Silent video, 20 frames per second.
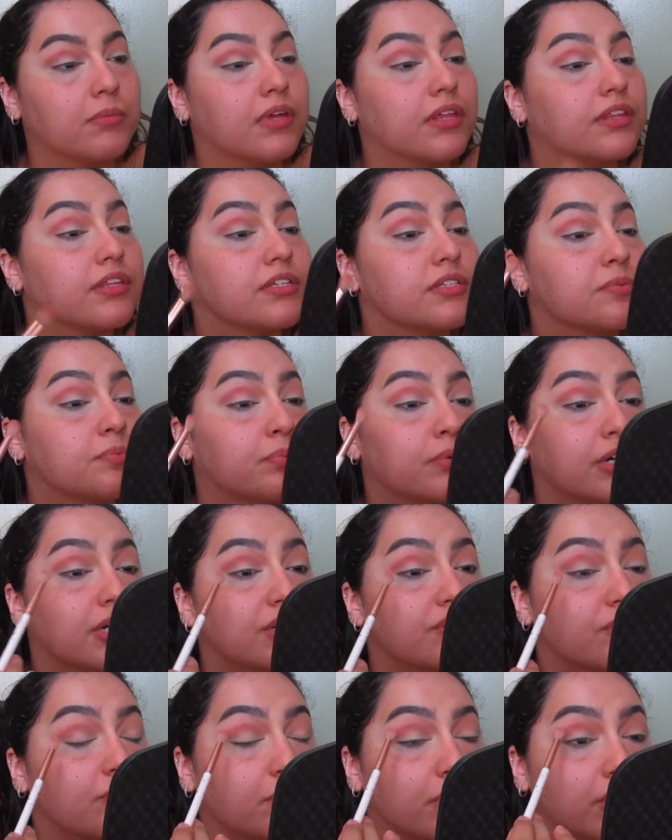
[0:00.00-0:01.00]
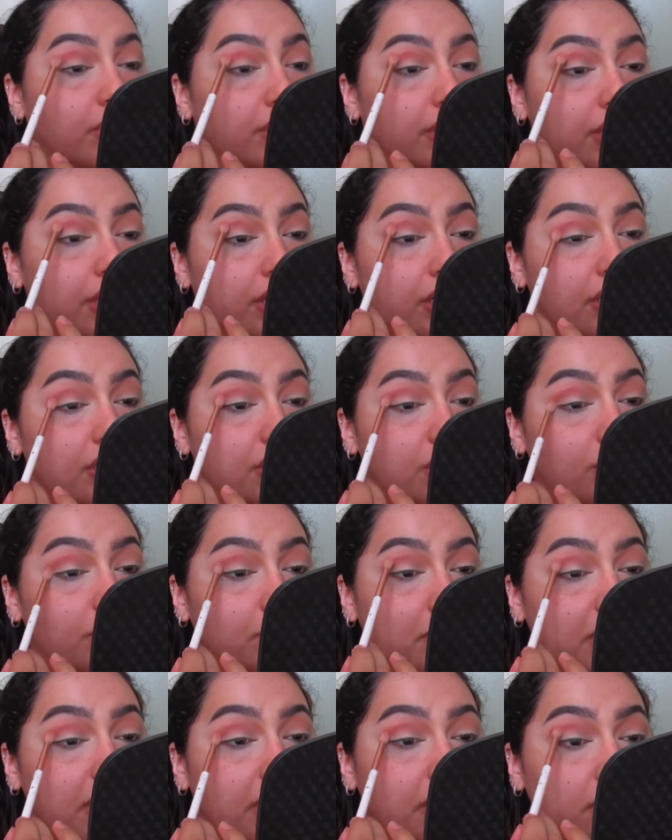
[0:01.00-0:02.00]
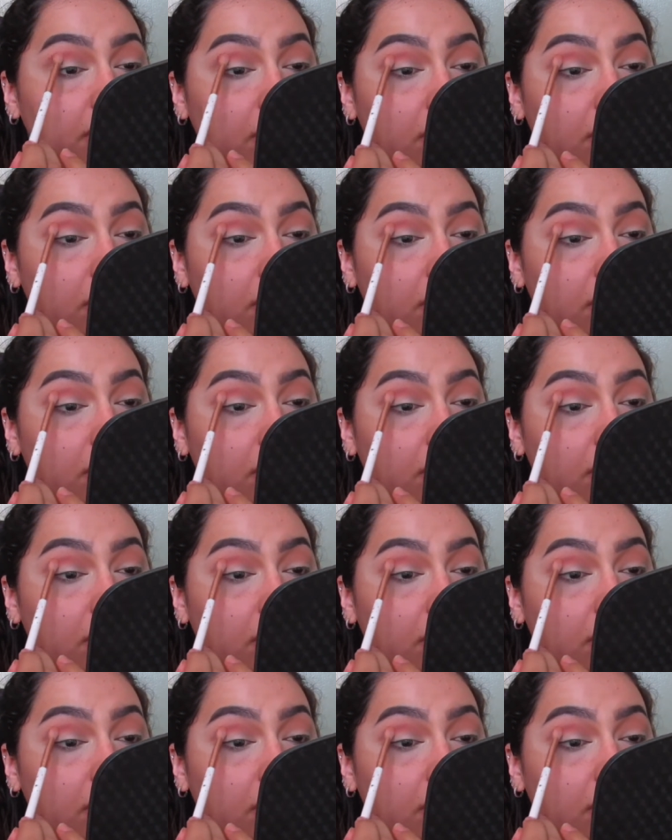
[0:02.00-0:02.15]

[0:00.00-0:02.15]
this brush from earlier. It's open.